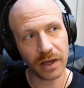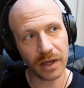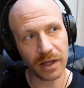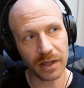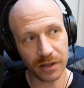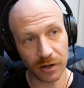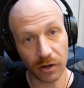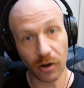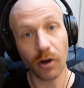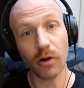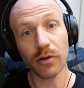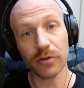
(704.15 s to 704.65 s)

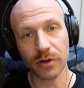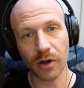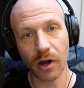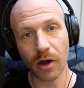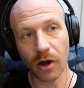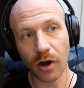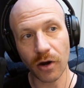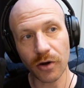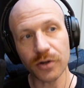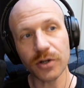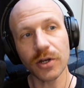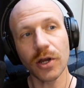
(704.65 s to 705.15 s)
There
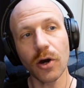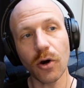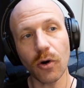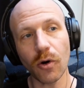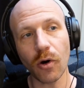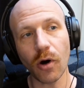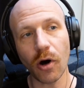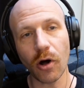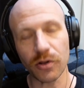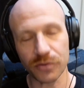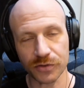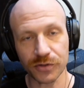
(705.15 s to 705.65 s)
are
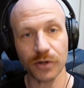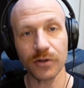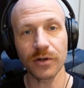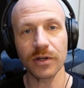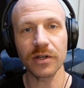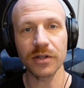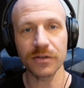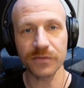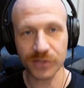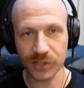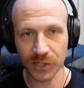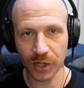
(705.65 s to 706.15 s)
no
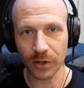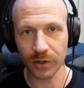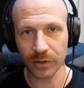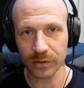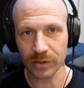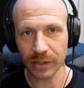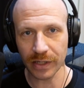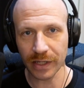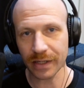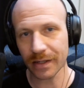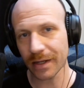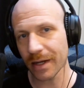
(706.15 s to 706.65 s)
alternatives
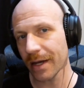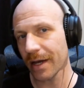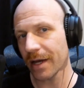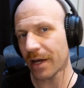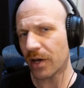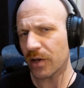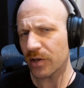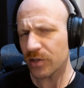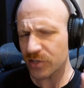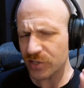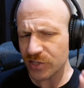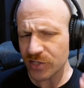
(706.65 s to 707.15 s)
currently.
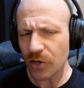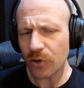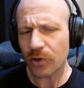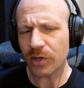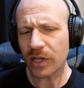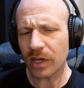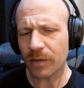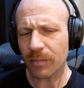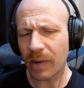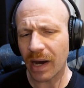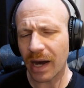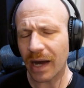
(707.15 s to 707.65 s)

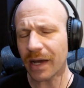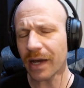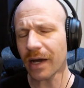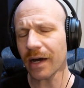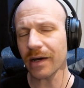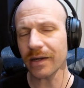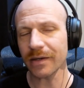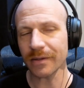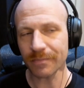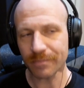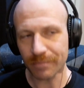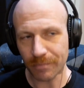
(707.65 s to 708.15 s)

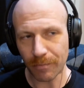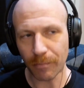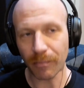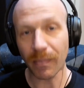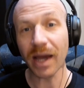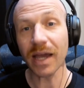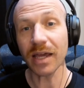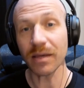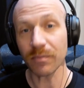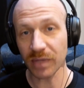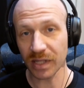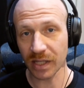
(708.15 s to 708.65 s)
Sodium-ion
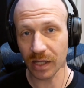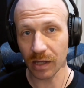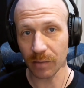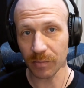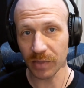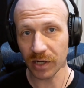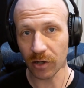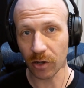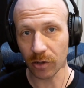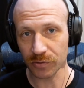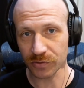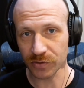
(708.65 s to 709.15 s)
might become
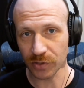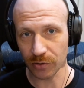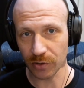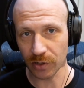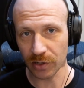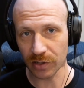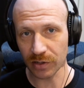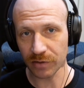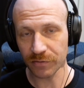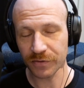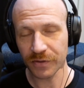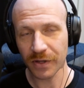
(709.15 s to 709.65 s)
an
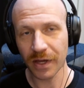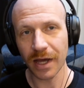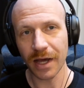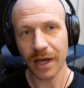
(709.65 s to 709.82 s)
alternative,